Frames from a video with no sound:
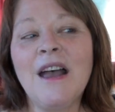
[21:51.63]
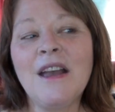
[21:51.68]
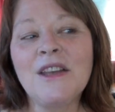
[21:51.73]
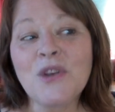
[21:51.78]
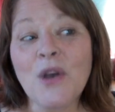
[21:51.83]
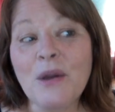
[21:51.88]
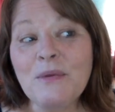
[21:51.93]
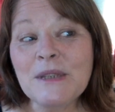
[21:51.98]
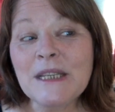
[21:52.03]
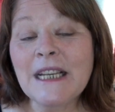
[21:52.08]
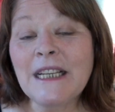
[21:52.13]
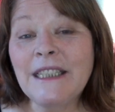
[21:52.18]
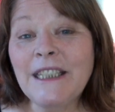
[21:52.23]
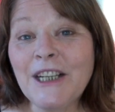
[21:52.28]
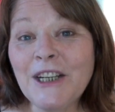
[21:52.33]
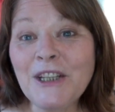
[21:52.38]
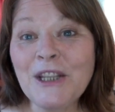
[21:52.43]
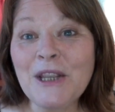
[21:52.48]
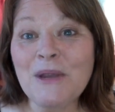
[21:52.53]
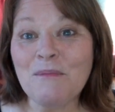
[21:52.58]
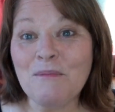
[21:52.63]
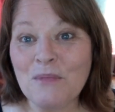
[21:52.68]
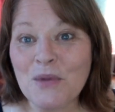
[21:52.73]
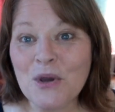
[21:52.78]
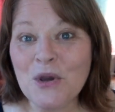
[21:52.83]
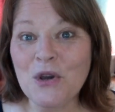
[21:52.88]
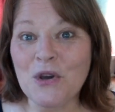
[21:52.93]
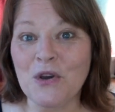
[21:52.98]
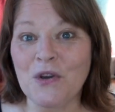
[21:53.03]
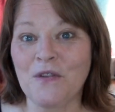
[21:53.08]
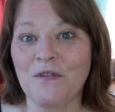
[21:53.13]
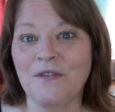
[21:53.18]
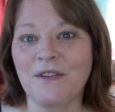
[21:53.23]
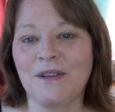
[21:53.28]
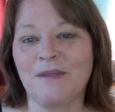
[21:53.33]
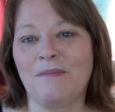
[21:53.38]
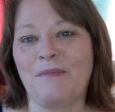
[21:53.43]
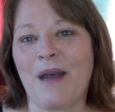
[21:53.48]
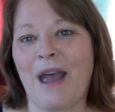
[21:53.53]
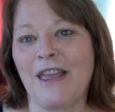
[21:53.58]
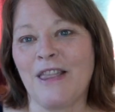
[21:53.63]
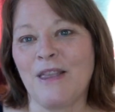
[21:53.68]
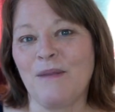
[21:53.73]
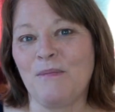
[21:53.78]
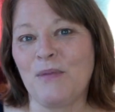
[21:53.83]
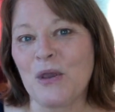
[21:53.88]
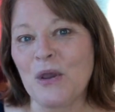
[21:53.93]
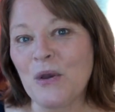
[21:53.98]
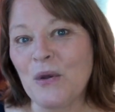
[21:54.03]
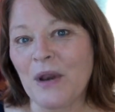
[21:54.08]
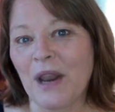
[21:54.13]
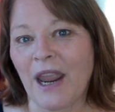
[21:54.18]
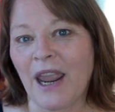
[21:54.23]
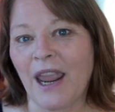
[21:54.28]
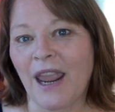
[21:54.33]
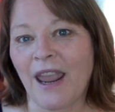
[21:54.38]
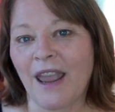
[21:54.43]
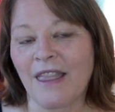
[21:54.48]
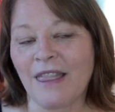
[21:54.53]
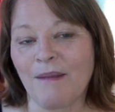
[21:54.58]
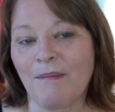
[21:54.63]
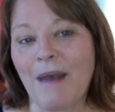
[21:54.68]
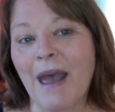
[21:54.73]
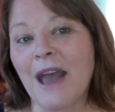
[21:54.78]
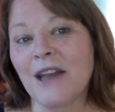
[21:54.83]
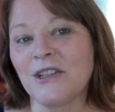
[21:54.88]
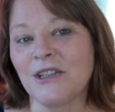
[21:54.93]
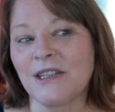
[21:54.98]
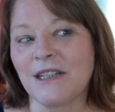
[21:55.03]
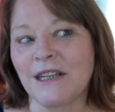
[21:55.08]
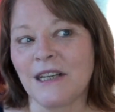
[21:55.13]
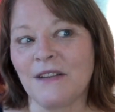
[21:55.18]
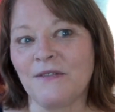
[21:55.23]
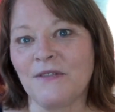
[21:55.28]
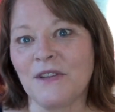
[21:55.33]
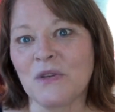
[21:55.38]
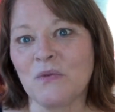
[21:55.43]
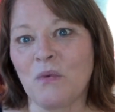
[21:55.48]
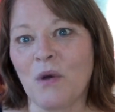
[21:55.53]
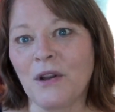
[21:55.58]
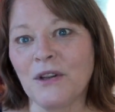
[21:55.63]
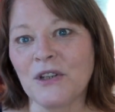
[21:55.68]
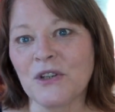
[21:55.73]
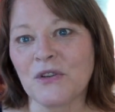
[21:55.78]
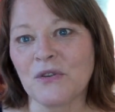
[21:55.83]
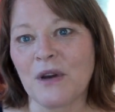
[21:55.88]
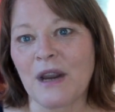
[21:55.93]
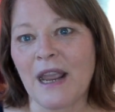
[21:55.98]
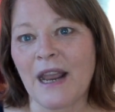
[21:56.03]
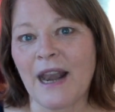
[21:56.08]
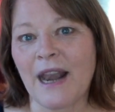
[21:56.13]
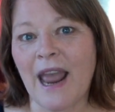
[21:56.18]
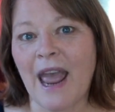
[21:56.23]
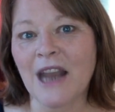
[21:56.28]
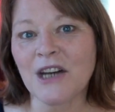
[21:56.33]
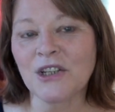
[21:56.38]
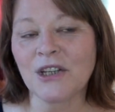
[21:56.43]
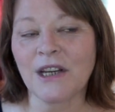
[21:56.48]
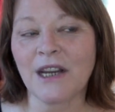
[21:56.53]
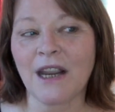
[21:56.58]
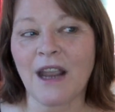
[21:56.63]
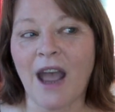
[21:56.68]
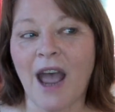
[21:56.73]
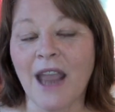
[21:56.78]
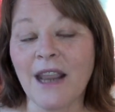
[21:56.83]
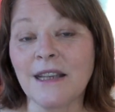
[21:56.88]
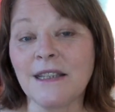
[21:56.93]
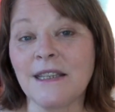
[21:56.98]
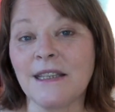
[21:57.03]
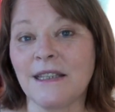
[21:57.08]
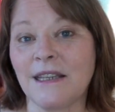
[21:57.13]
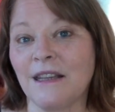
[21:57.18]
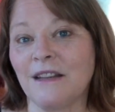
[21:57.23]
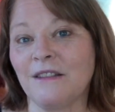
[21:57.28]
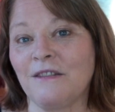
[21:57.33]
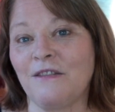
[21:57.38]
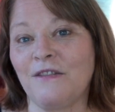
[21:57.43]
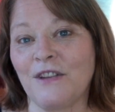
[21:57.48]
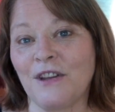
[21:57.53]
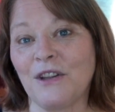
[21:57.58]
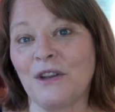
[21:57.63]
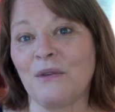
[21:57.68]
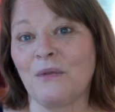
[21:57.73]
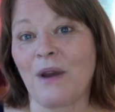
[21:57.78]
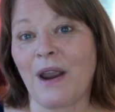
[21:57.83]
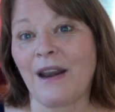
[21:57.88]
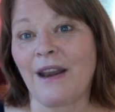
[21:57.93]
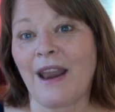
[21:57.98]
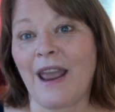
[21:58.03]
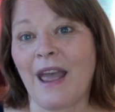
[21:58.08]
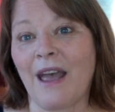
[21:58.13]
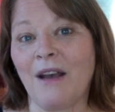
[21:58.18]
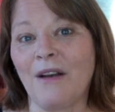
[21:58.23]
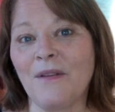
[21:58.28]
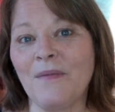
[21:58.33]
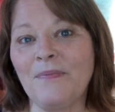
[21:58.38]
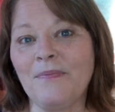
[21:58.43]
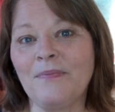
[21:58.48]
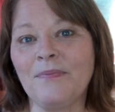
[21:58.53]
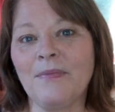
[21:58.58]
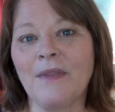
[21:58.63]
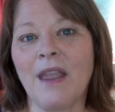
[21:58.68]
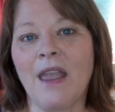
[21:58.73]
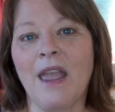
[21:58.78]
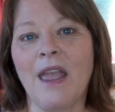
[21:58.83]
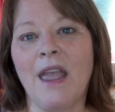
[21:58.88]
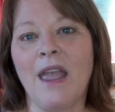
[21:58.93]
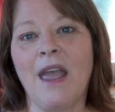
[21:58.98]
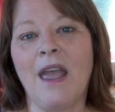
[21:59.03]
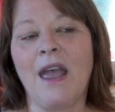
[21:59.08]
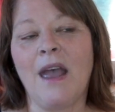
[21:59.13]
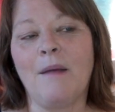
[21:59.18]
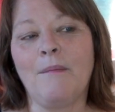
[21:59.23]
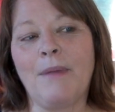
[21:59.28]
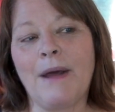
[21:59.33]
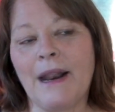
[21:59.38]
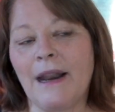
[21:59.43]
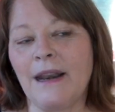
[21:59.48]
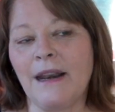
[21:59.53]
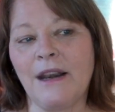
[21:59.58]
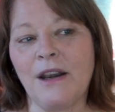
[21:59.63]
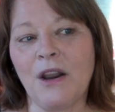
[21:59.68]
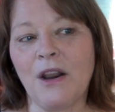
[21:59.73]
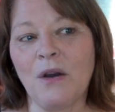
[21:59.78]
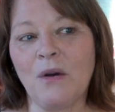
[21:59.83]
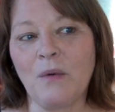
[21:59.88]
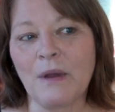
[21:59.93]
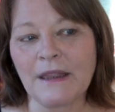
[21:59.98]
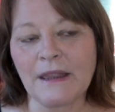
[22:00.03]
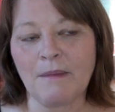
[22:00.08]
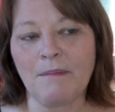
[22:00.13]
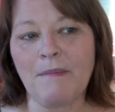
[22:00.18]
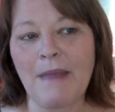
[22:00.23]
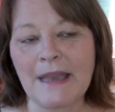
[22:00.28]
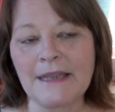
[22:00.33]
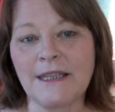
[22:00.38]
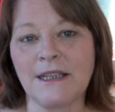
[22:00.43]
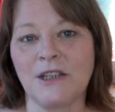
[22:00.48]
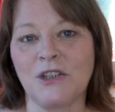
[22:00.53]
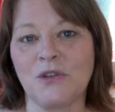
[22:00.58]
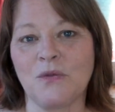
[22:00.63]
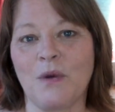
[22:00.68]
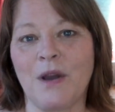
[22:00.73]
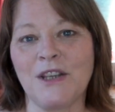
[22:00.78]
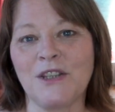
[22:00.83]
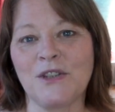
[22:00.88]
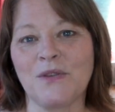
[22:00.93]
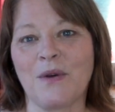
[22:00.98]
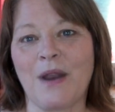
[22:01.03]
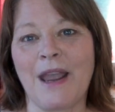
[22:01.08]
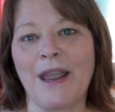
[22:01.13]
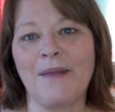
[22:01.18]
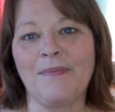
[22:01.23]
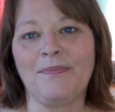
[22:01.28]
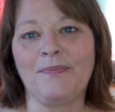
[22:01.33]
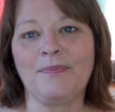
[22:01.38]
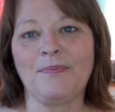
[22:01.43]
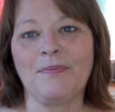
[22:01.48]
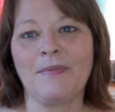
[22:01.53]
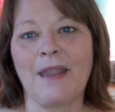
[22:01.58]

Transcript: I was clearly moved by the beauty and the majesty of this walnut tree. And actually, I can see and feel it right now, but I didn't know what the message was, right?